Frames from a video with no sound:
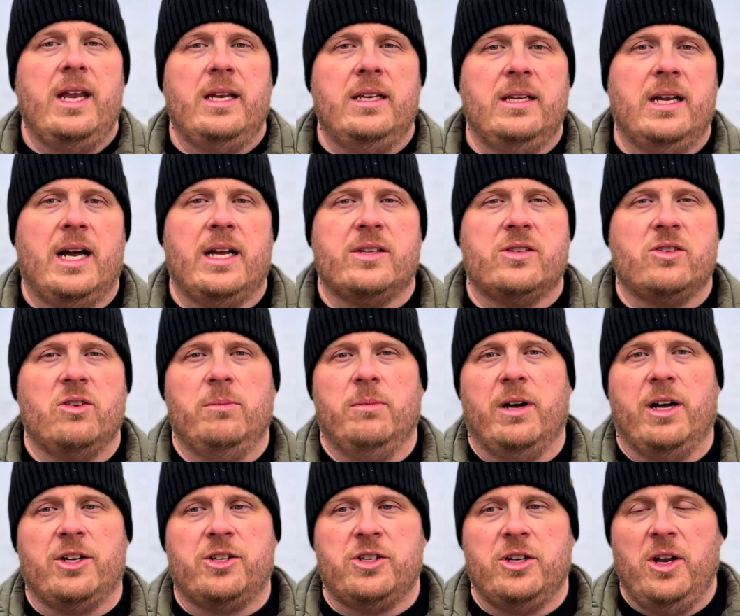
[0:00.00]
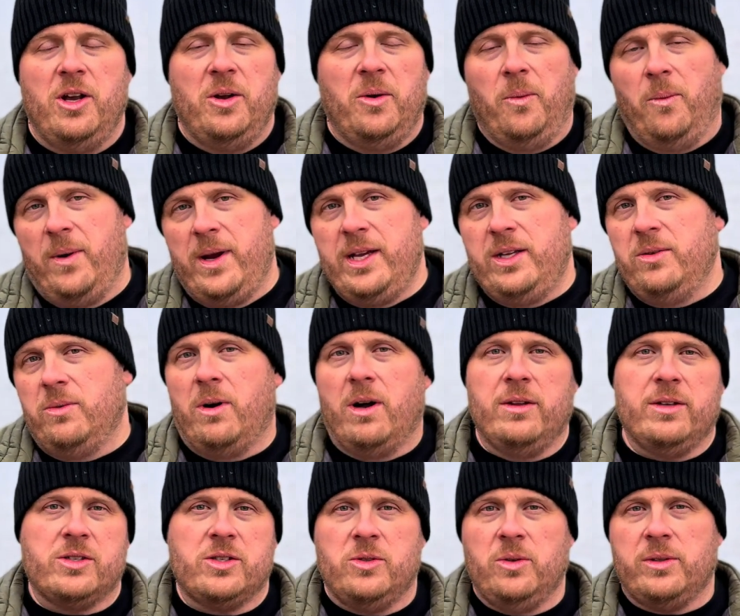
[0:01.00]
not so much, we do all
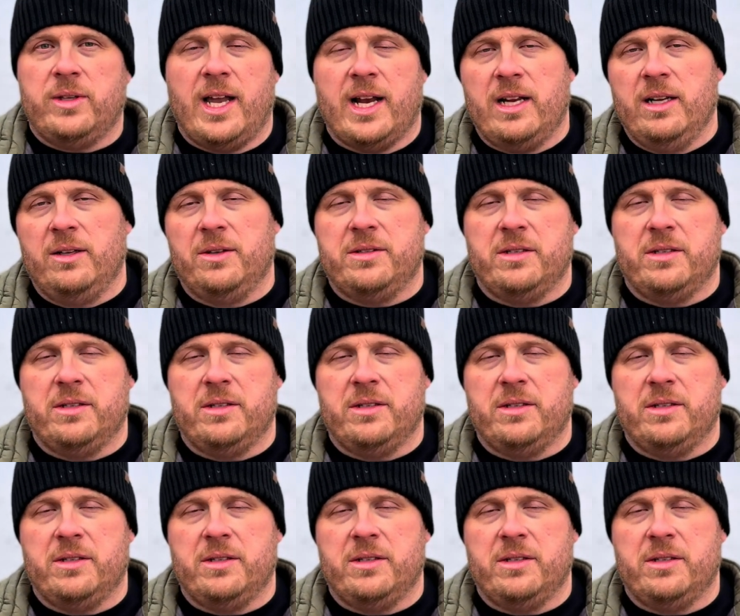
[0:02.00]
this cool technical